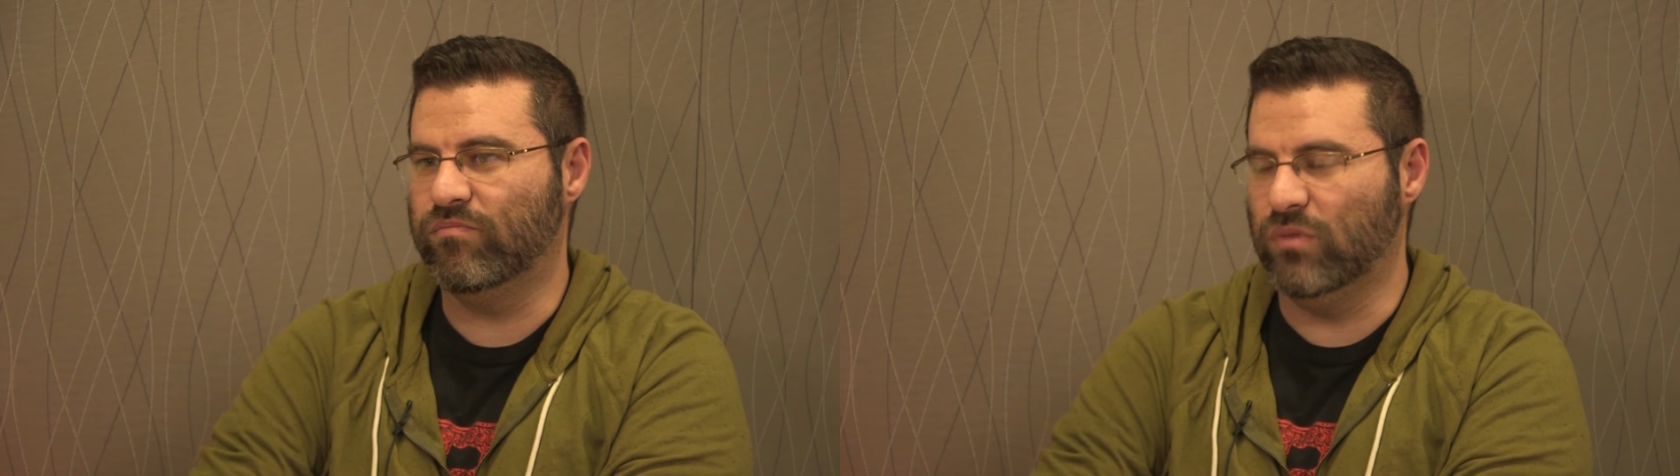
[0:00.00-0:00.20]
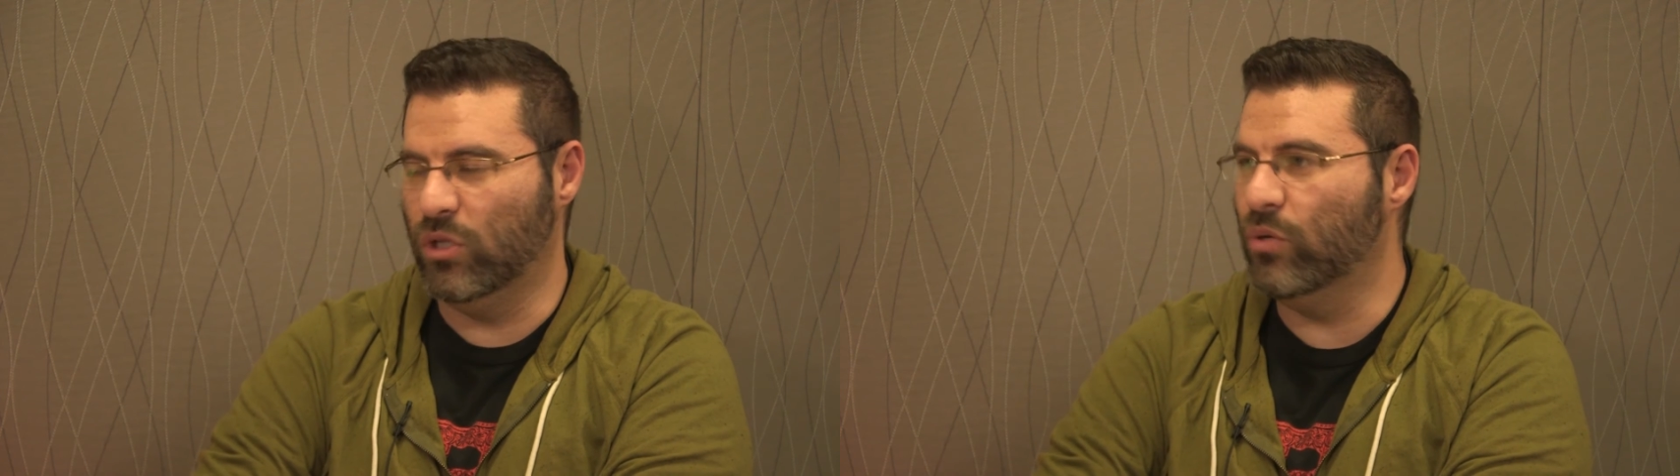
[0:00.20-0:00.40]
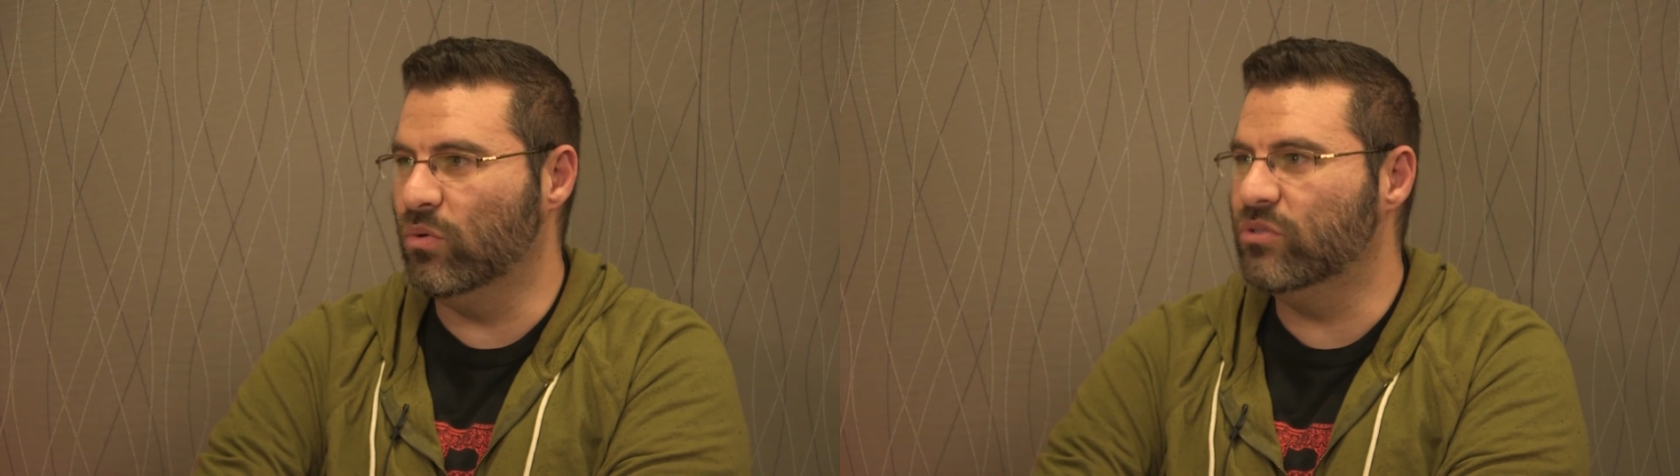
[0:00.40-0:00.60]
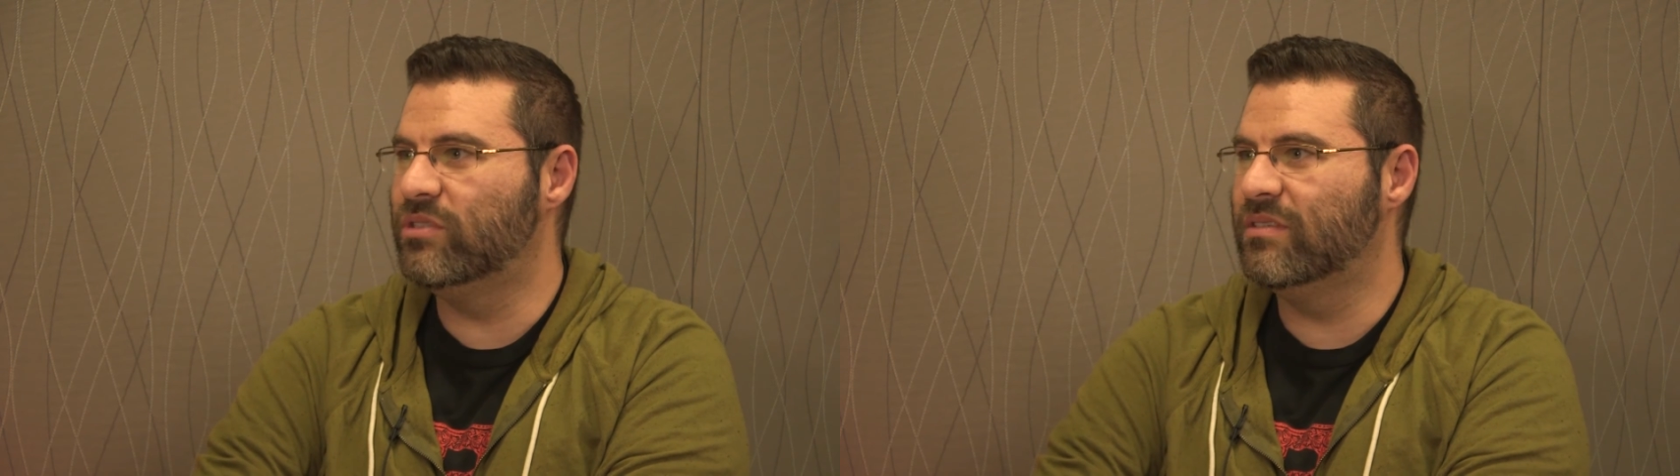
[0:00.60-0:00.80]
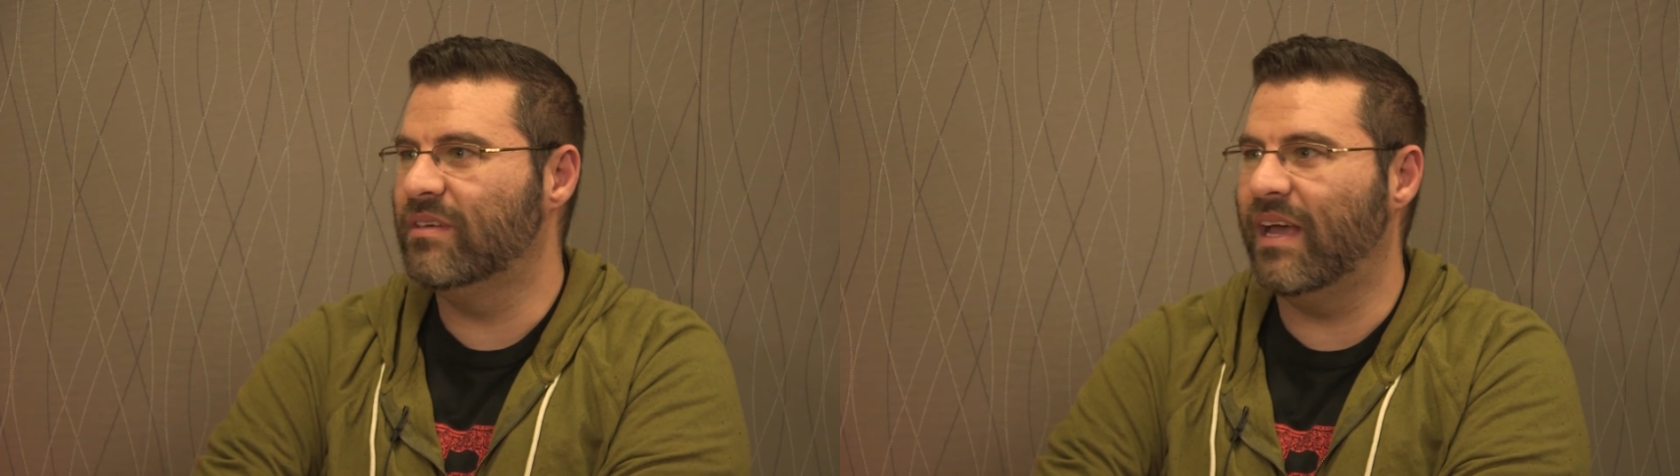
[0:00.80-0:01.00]

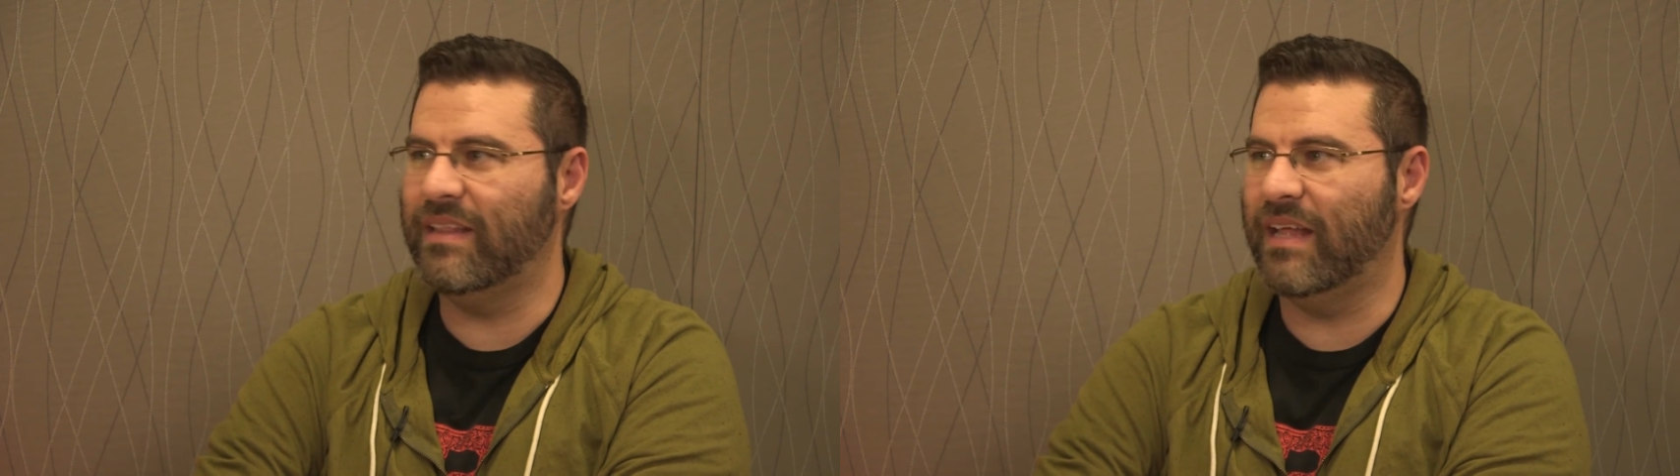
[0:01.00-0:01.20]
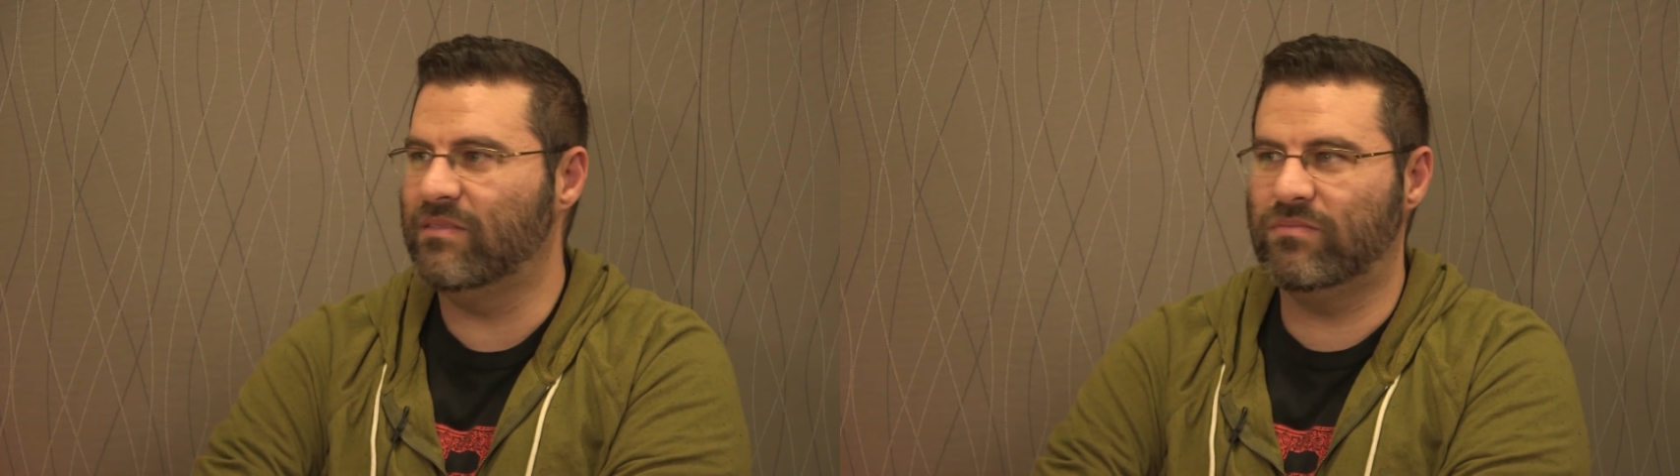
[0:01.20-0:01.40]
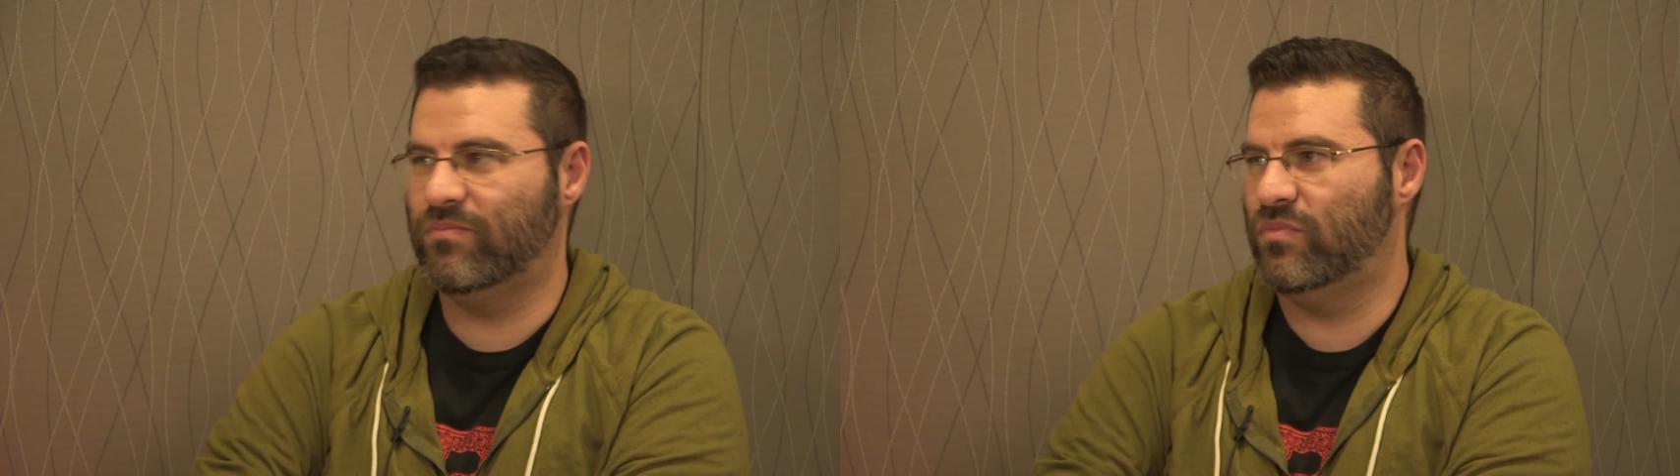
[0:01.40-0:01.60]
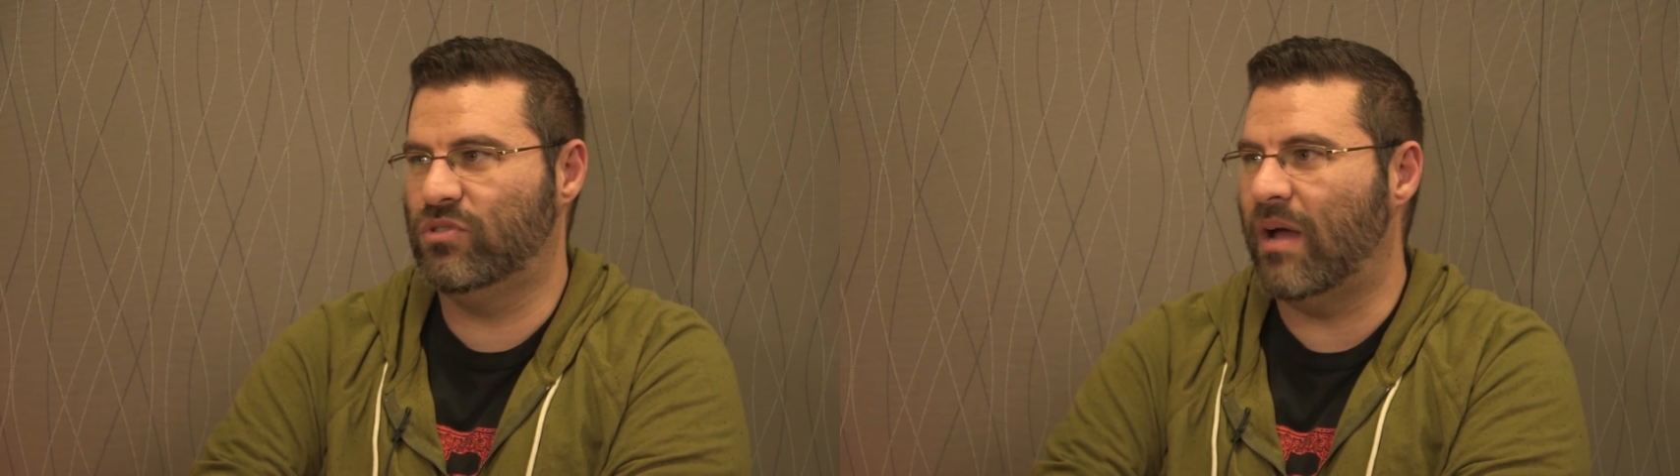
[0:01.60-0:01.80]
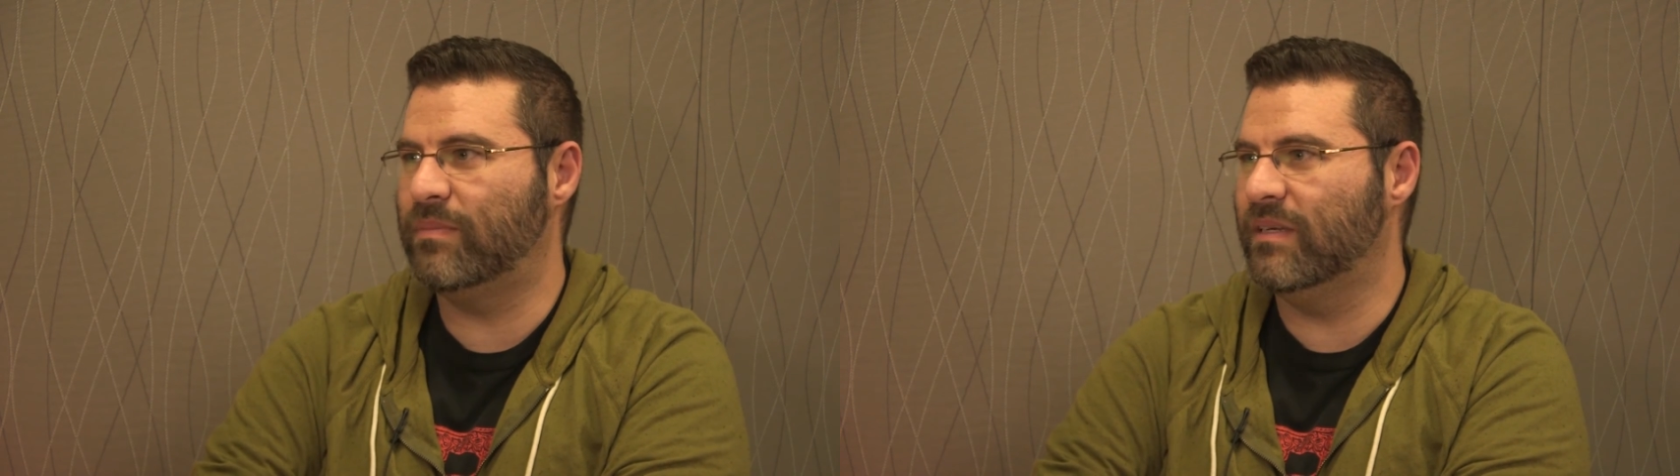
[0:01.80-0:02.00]
lose and then
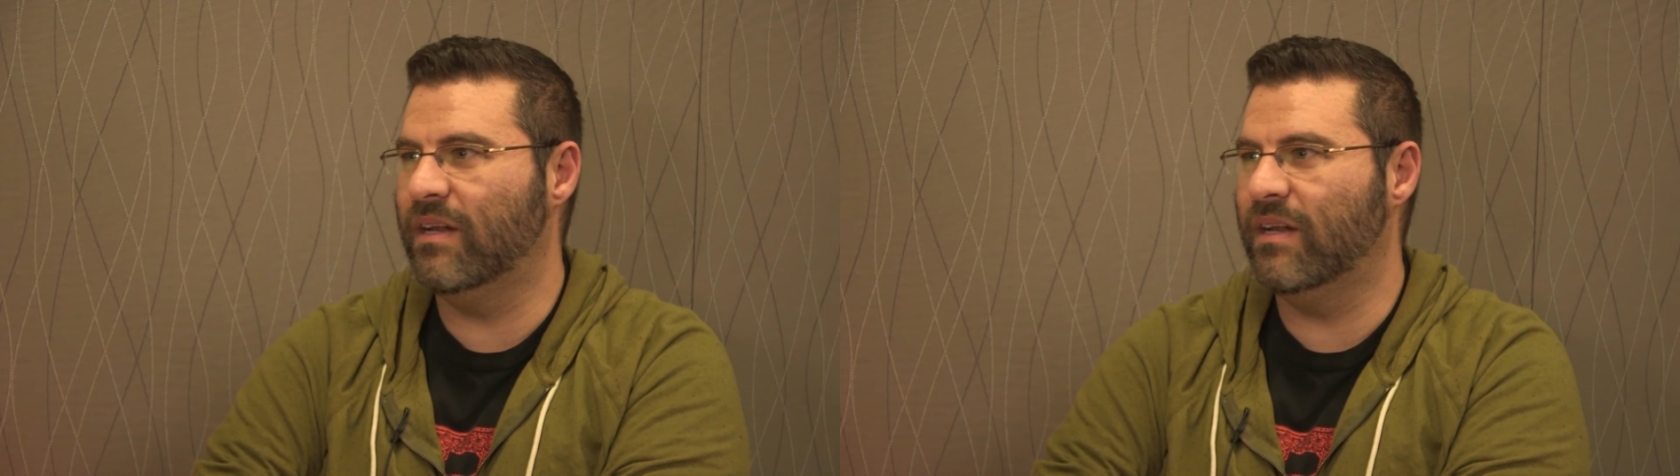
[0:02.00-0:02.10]
stop.